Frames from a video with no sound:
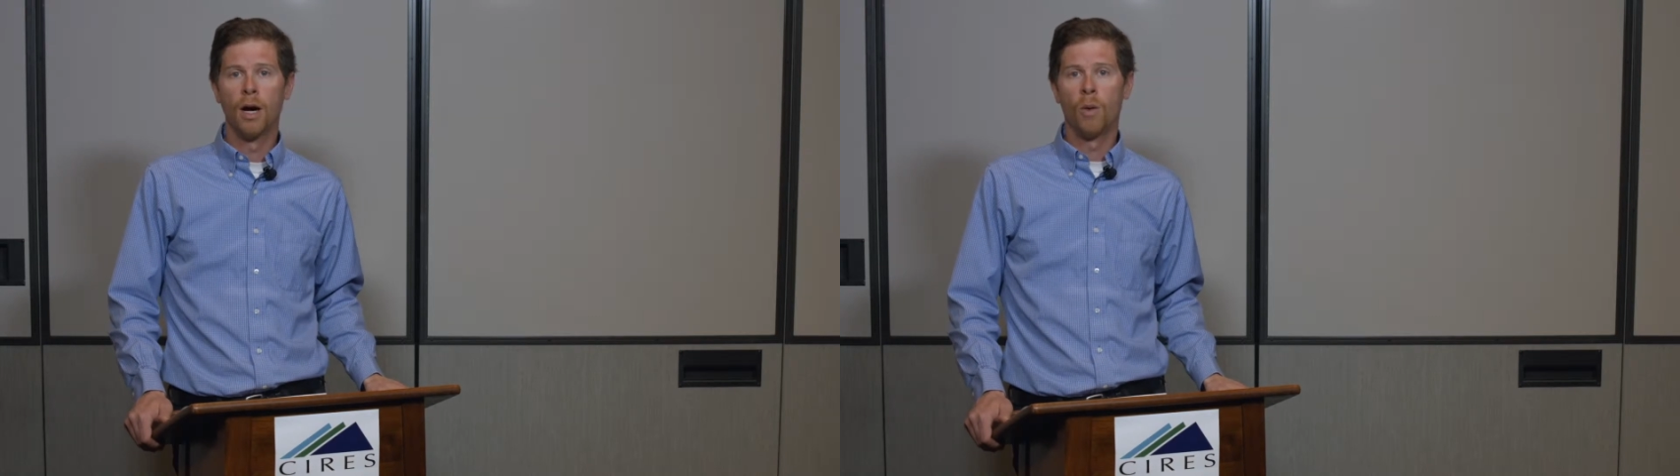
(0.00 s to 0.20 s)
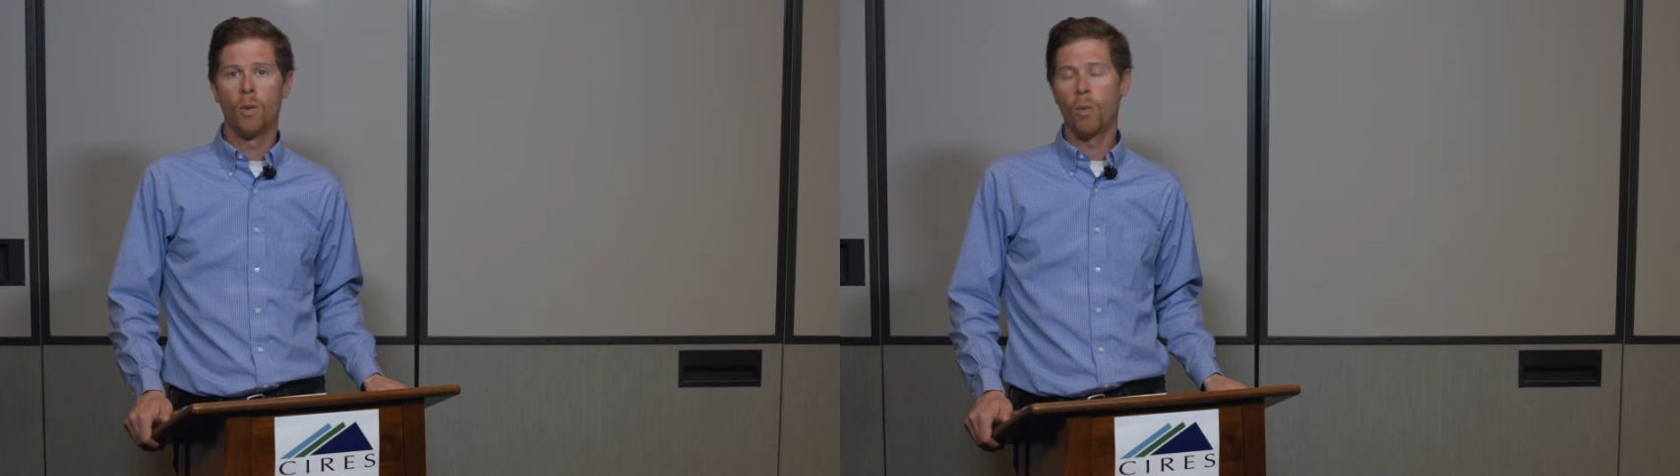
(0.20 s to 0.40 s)

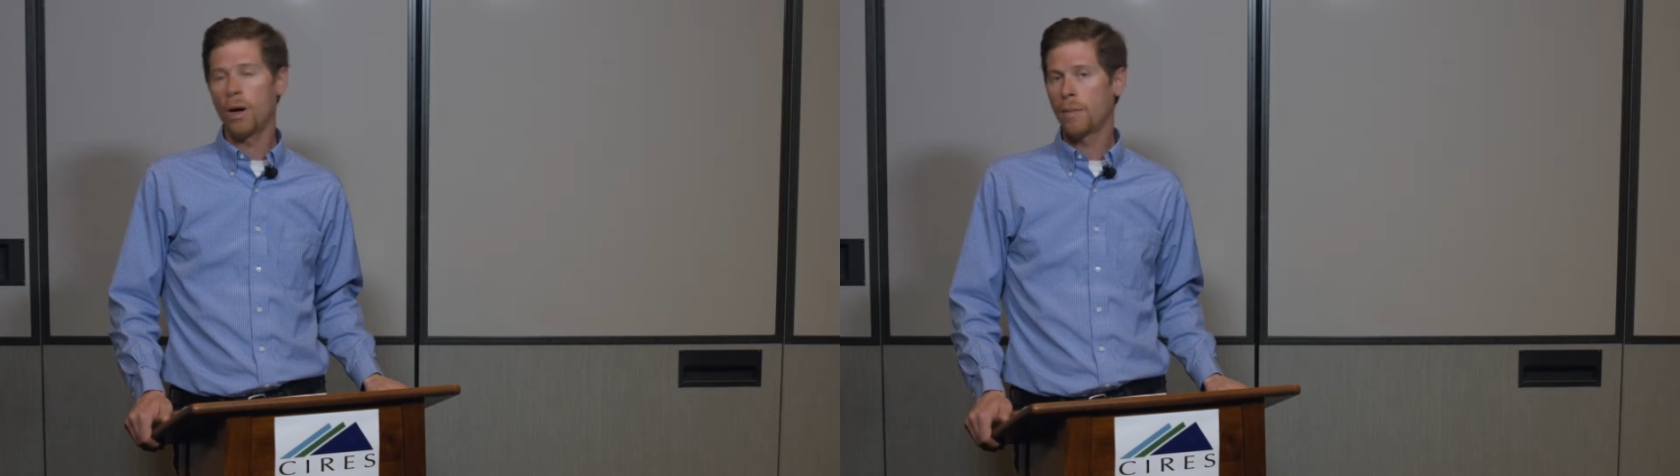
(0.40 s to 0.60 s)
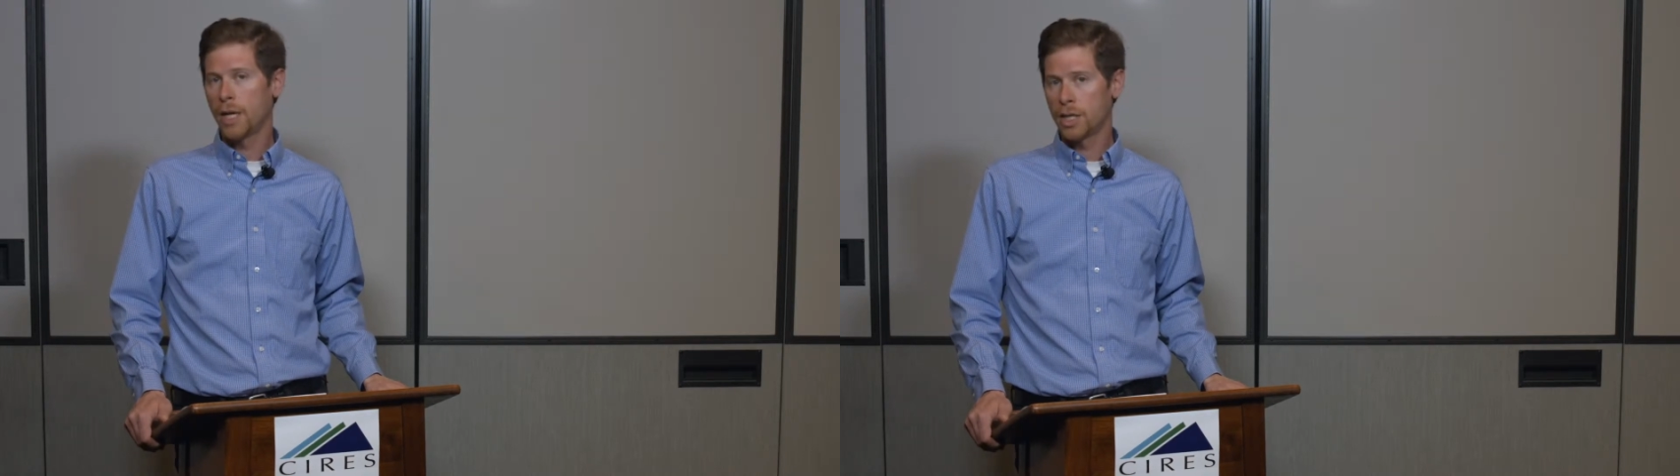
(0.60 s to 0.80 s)
what
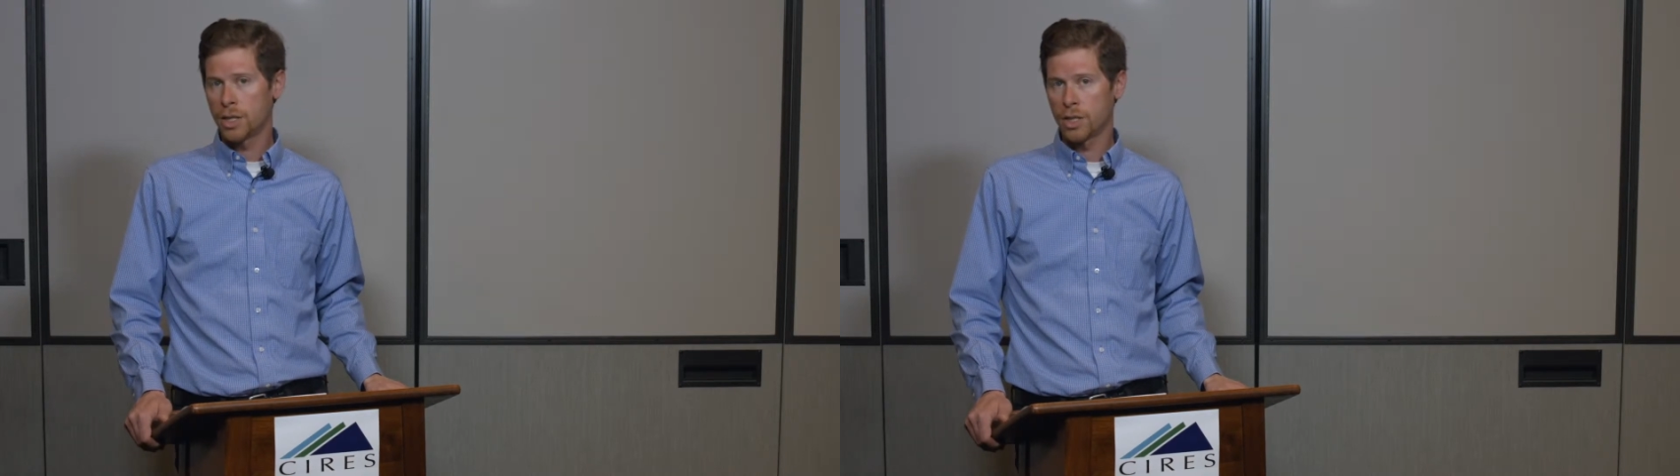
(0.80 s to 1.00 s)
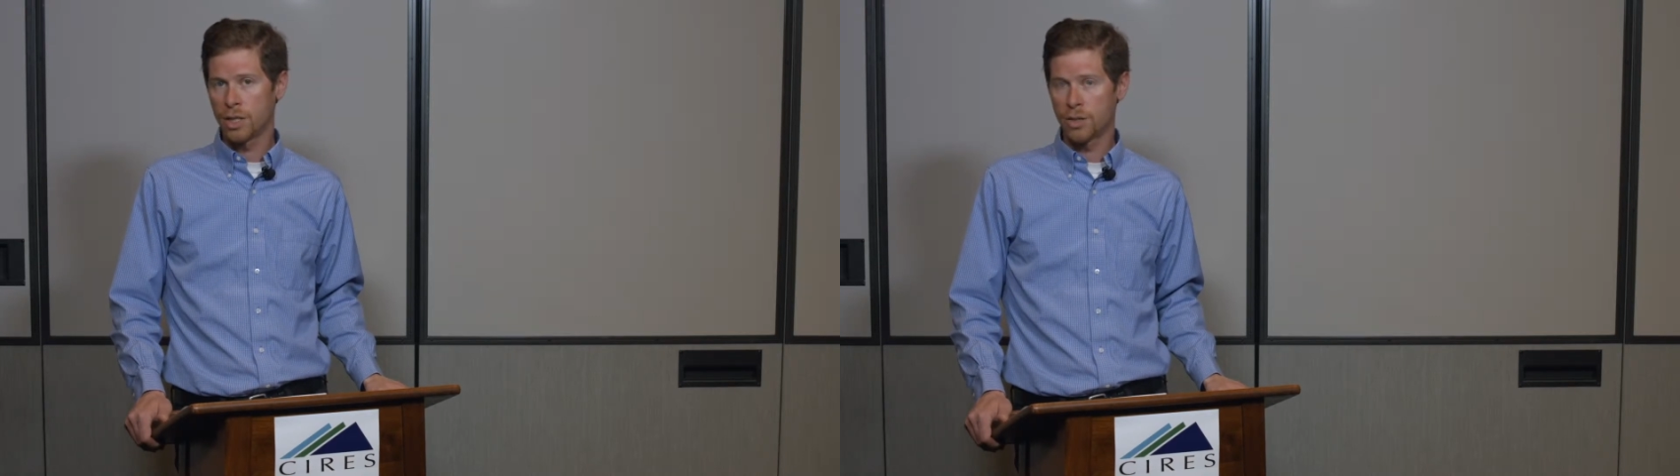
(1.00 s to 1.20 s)
water
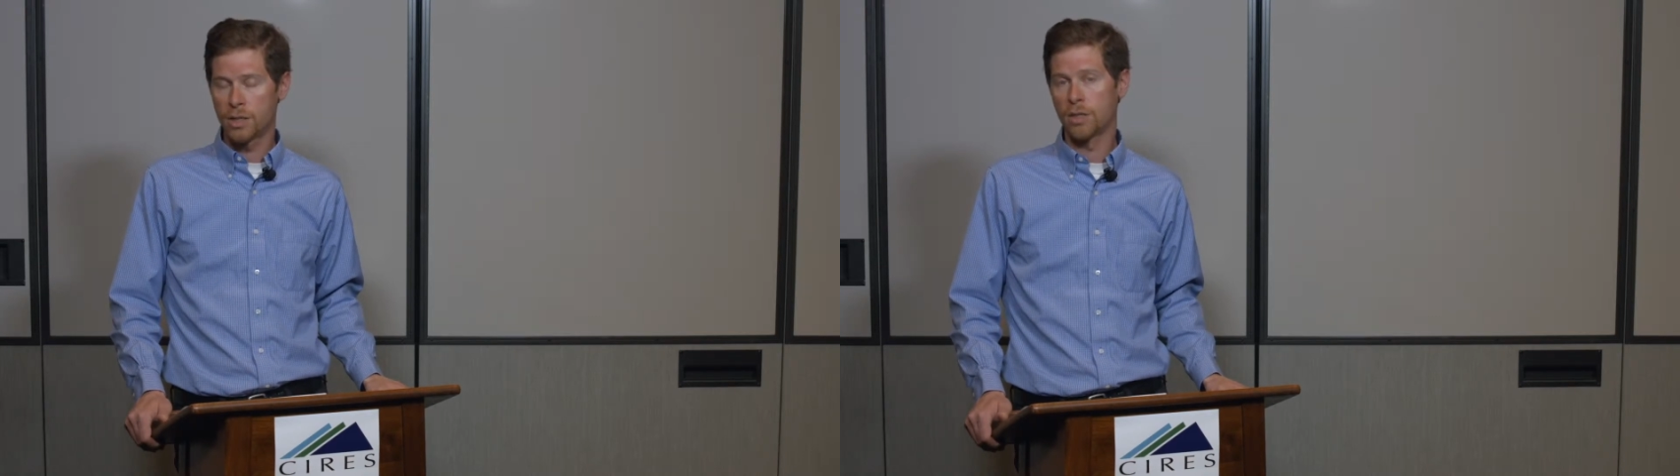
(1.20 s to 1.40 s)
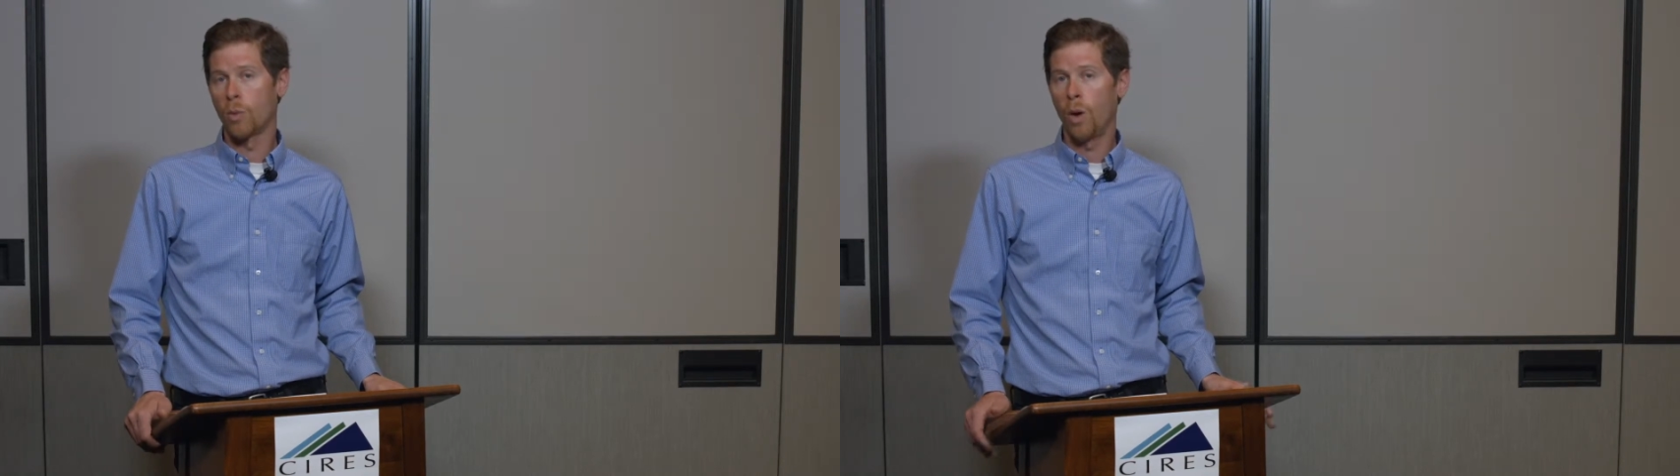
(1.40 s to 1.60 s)
managers use
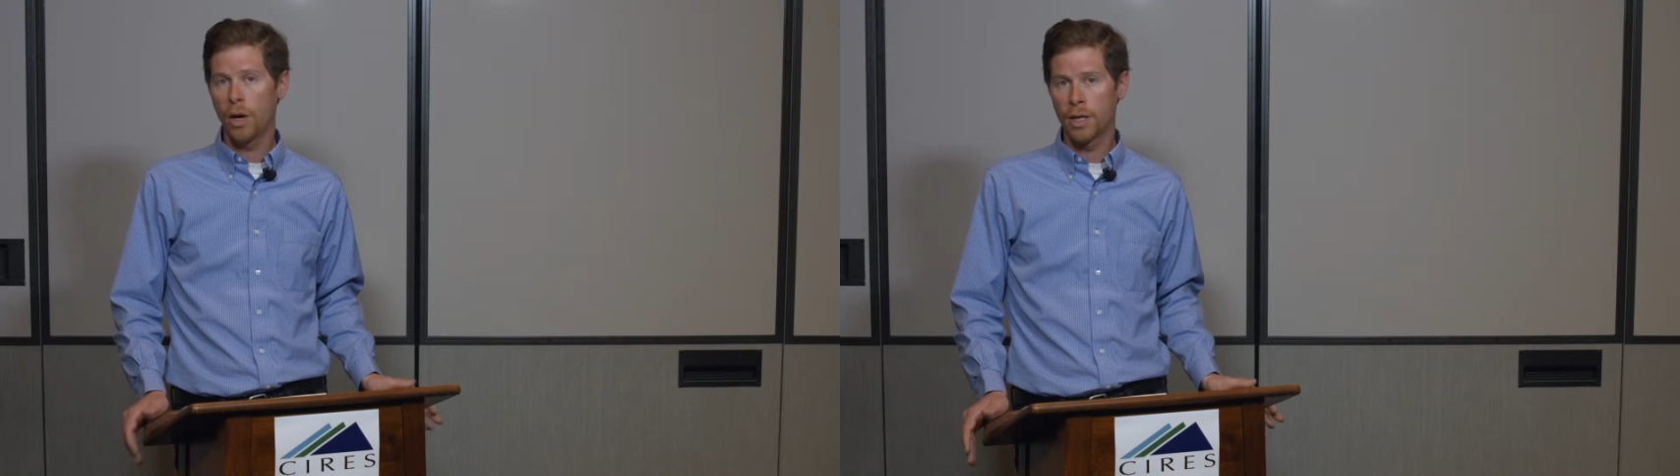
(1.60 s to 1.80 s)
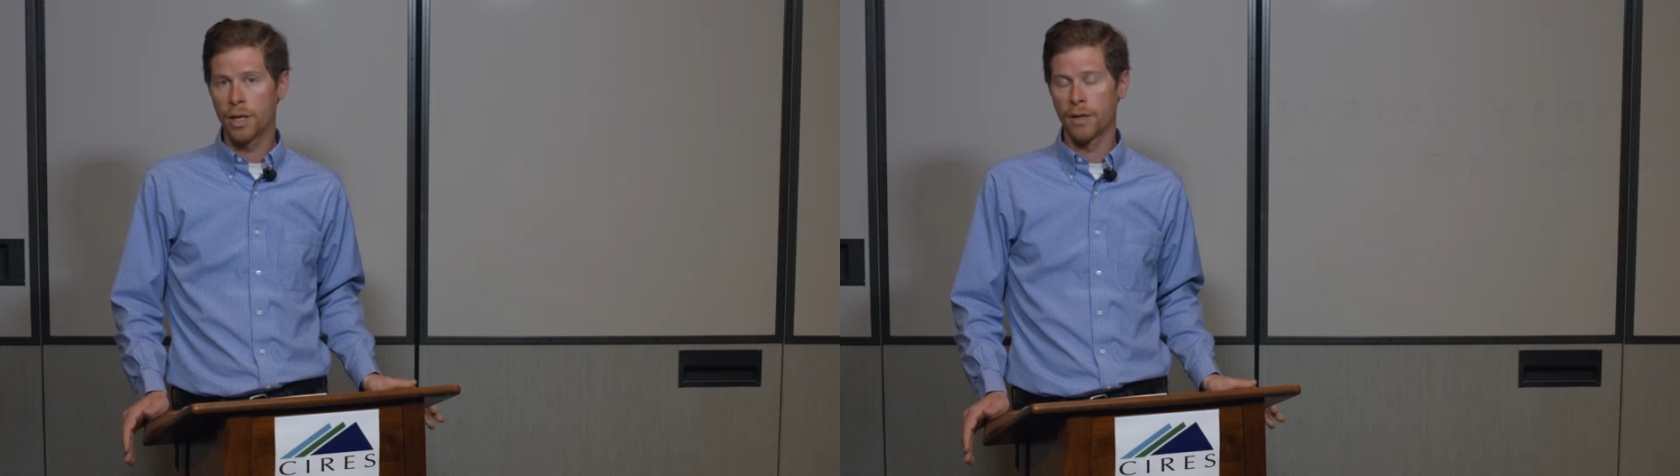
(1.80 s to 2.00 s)
is a
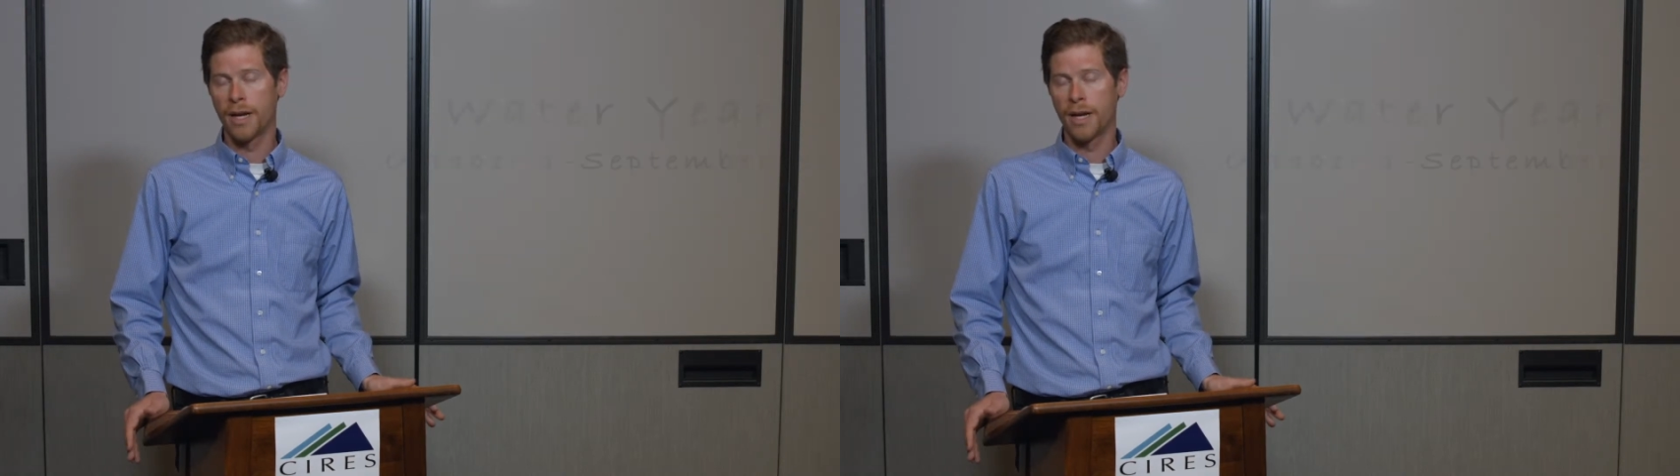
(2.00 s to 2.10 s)
water year